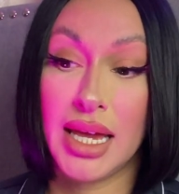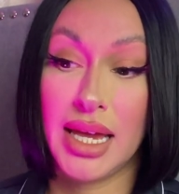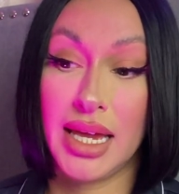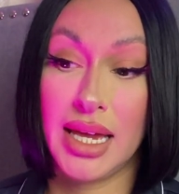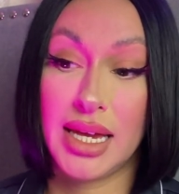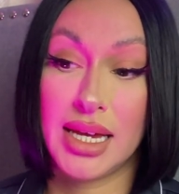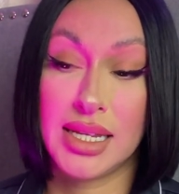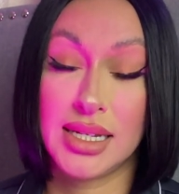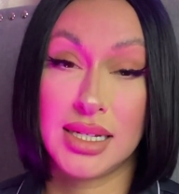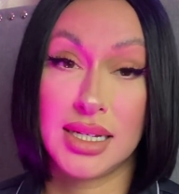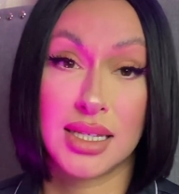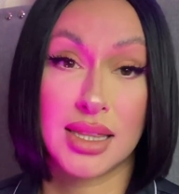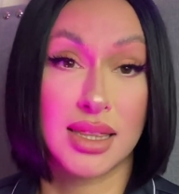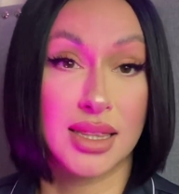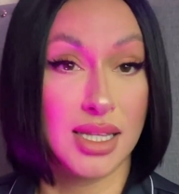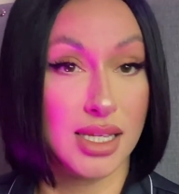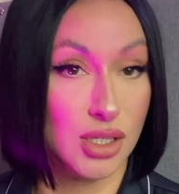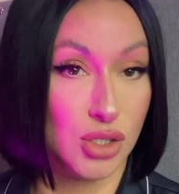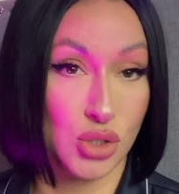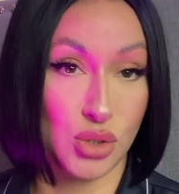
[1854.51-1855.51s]
And
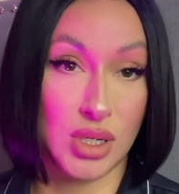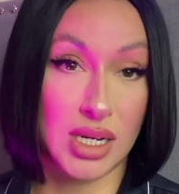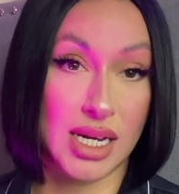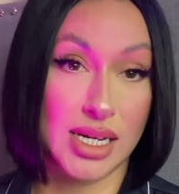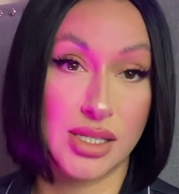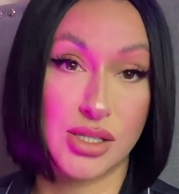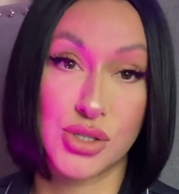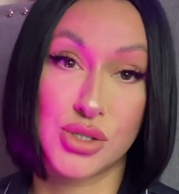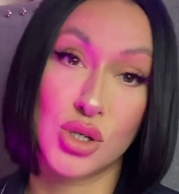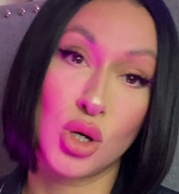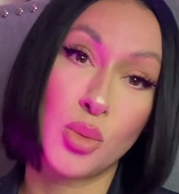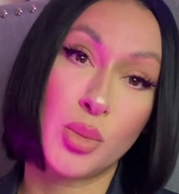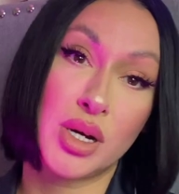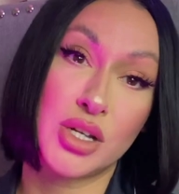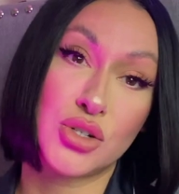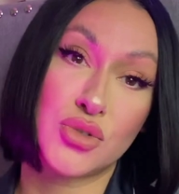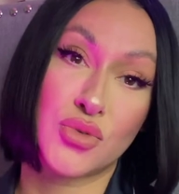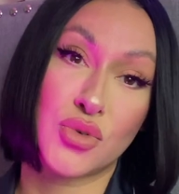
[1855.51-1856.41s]
thank you guys so much